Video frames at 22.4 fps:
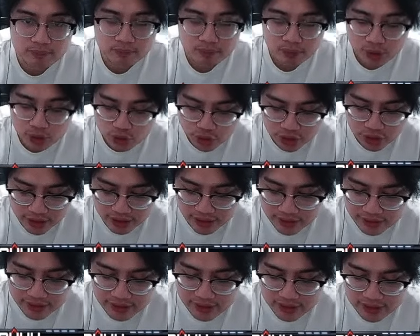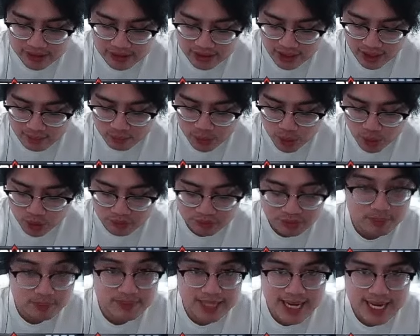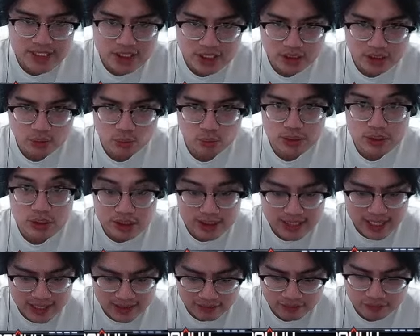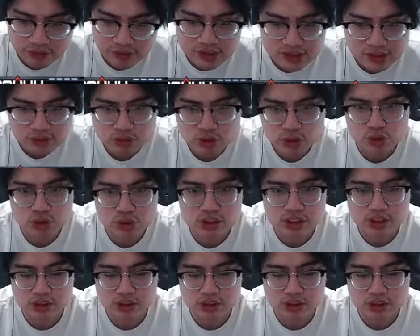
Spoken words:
Because you can literally stop Joy from dashing with your second first if you use it